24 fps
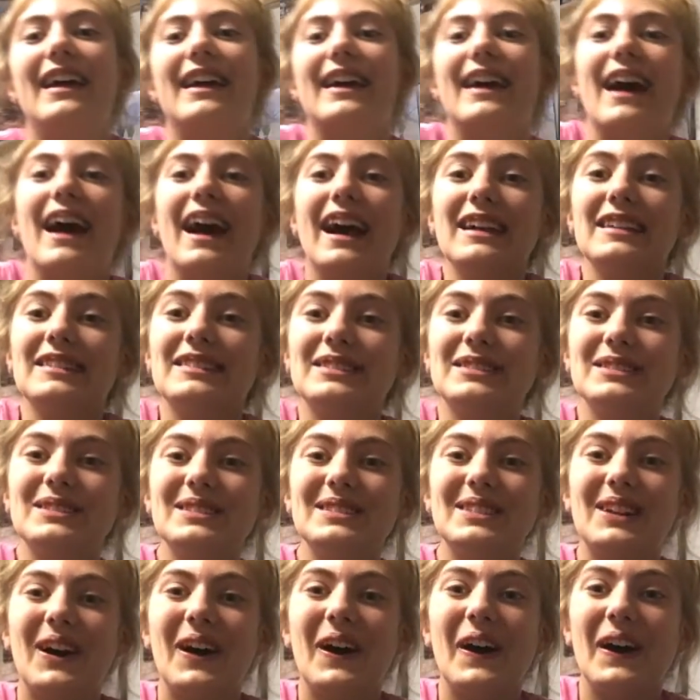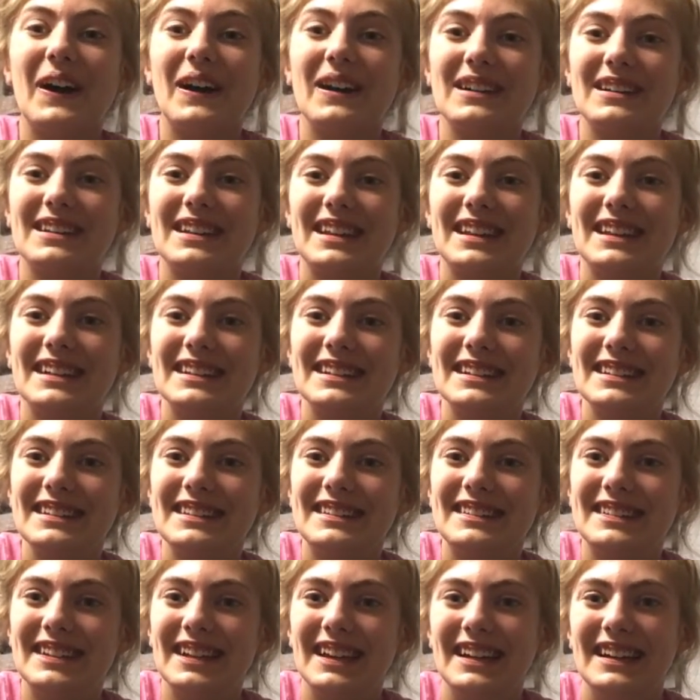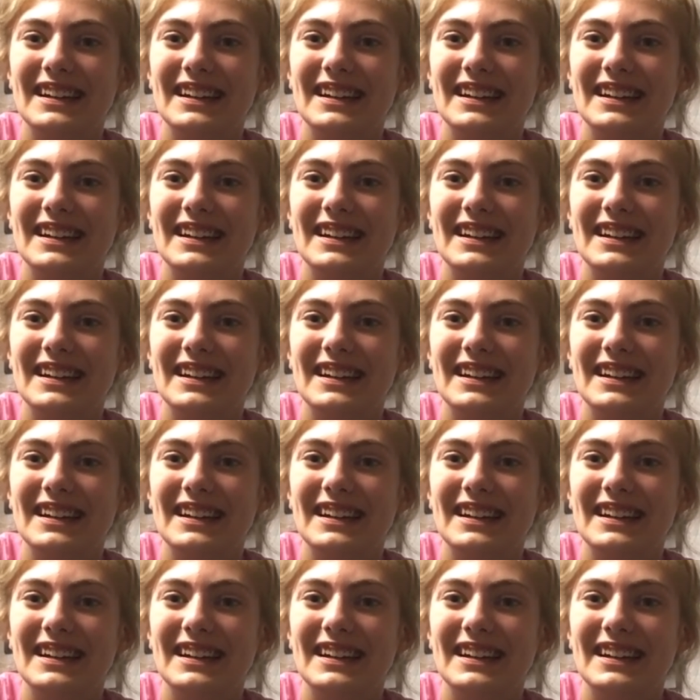High school's hard, kids.